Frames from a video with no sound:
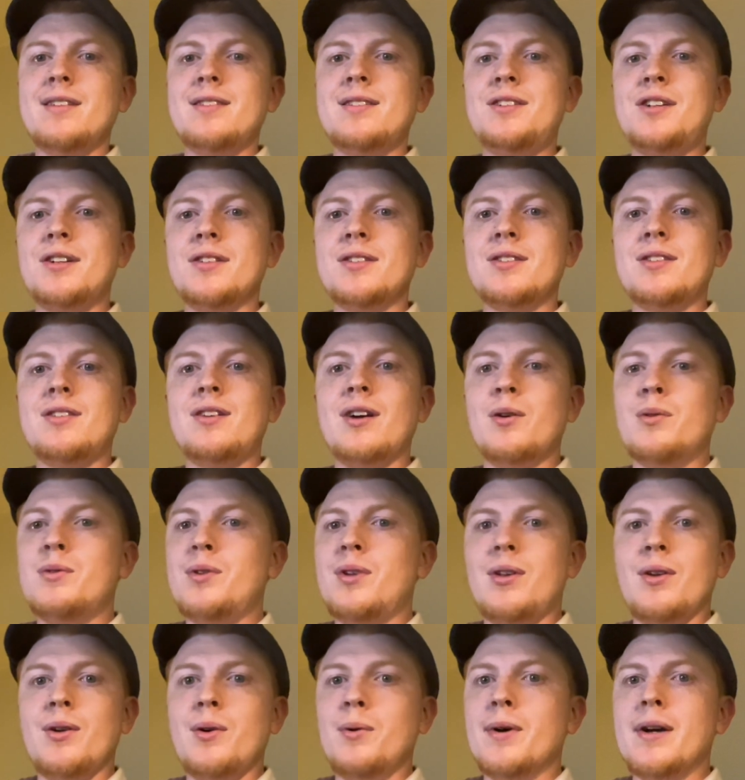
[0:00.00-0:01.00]
Just
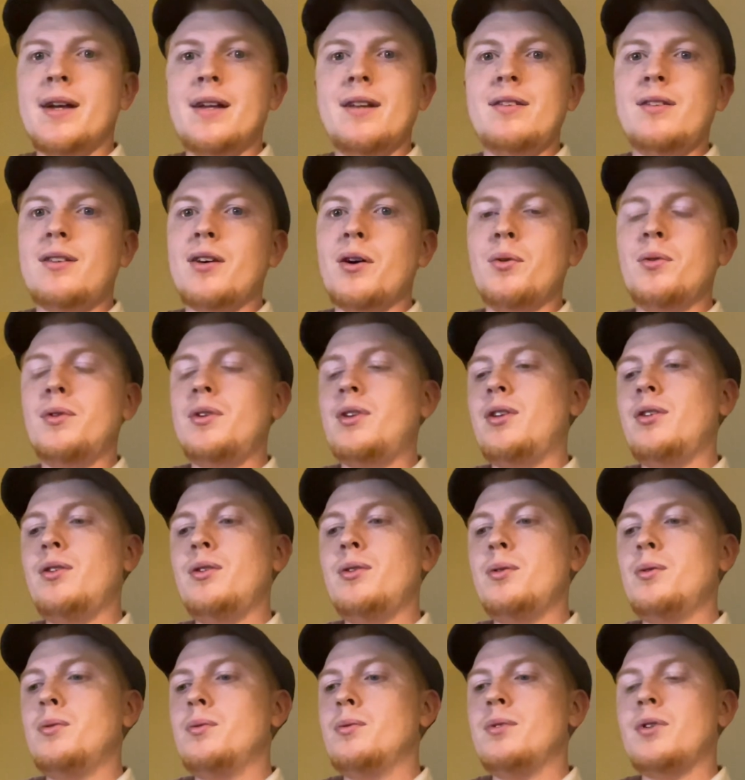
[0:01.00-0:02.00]
don't do it.
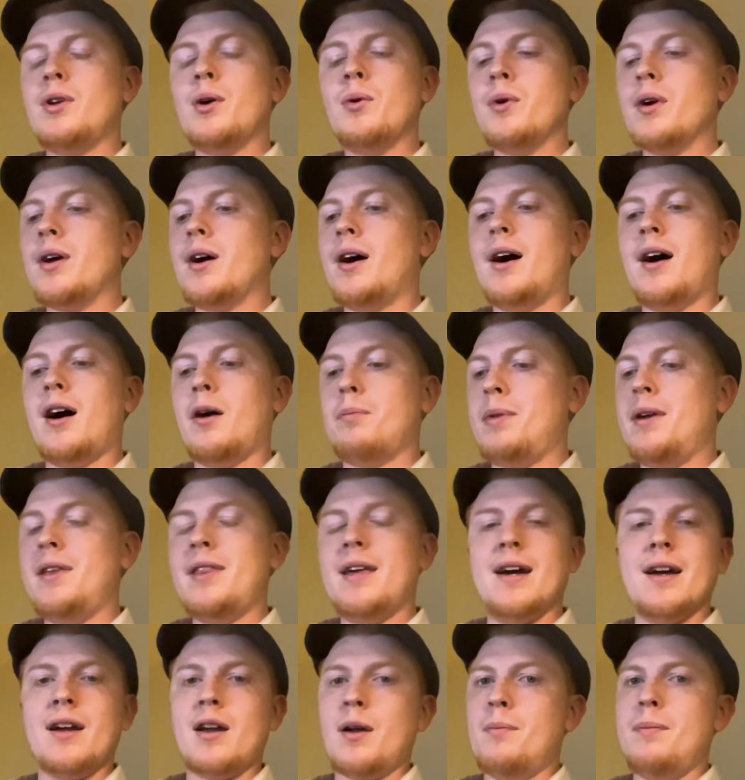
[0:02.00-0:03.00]
Don't copy
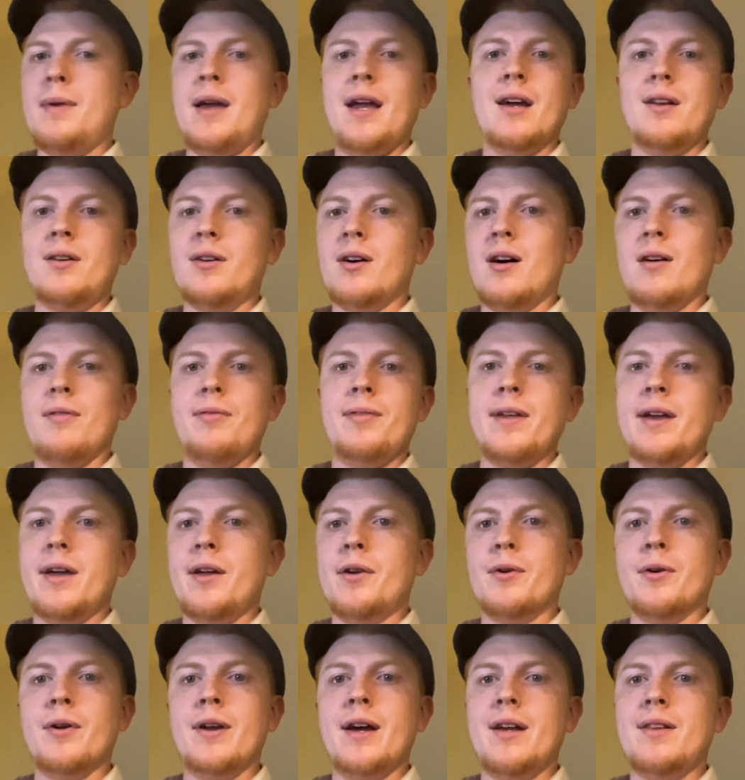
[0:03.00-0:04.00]
that command off the
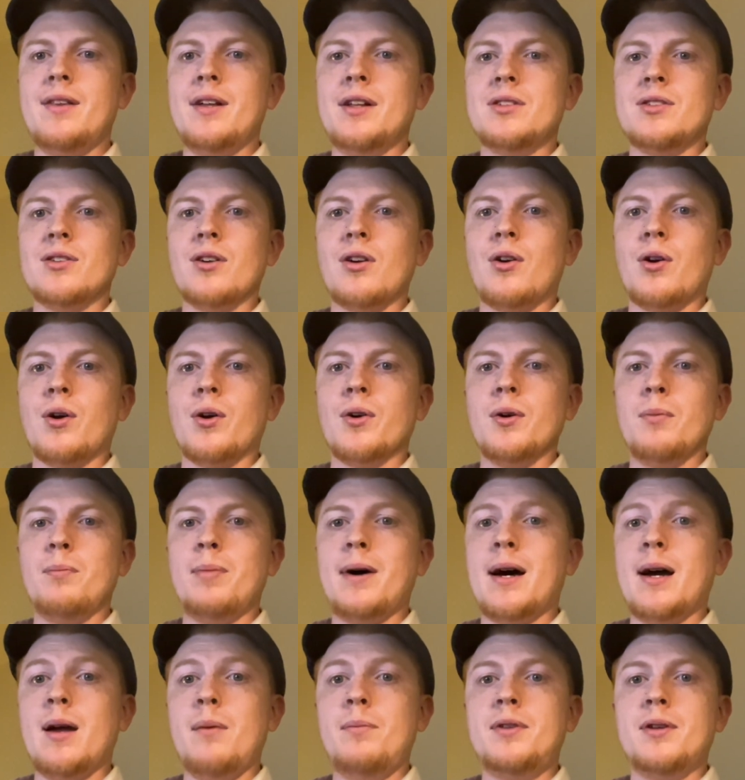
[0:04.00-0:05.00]
internet. It's a curl
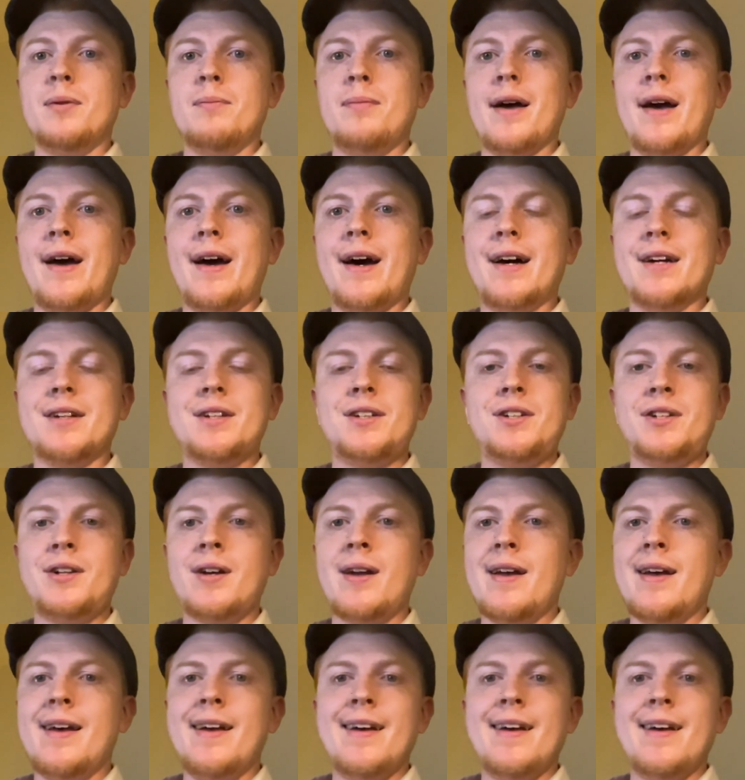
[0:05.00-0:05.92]
pipe to bash.